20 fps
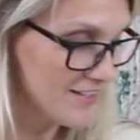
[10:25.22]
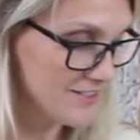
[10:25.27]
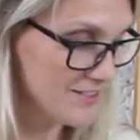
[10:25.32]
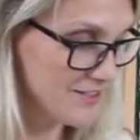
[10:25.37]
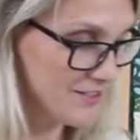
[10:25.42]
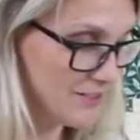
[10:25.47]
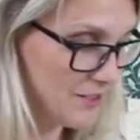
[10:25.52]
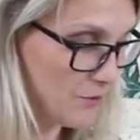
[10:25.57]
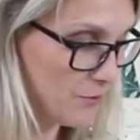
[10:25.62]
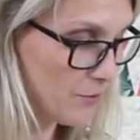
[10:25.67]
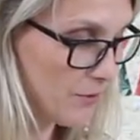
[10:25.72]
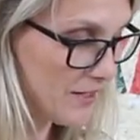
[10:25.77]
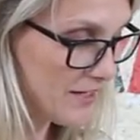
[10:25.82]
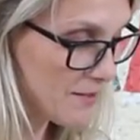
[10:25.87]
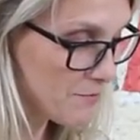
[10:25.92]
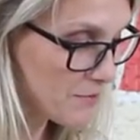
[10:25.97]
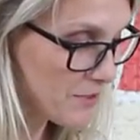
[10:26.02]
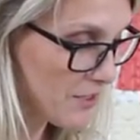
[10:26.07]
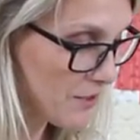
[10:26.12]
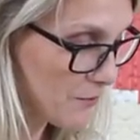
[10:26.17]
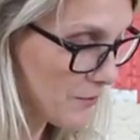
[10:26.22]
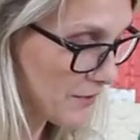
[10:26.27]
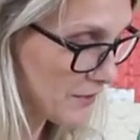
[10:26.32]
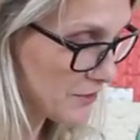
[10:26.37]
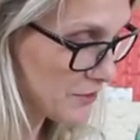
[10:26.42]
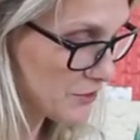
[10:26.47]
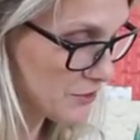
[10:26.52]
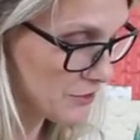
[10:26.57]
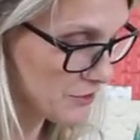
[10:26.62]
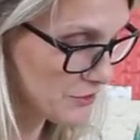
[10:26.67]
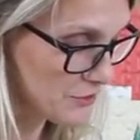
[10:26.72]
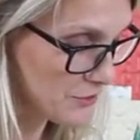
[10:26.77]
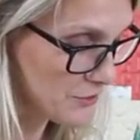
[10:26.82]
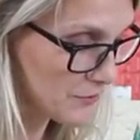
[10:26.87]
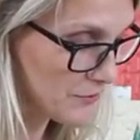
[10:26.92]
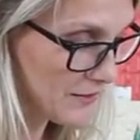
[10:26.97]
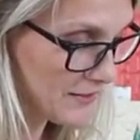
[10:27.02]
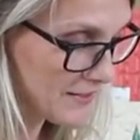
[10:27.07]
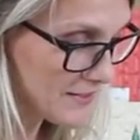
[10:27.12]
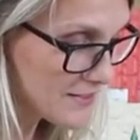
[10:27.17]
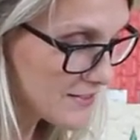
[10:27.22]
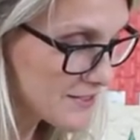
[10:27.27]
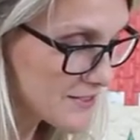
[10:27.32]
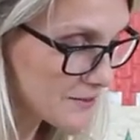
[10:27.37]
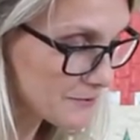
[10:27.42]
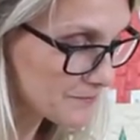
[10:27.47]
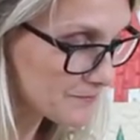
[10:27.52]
so what I'm going to do is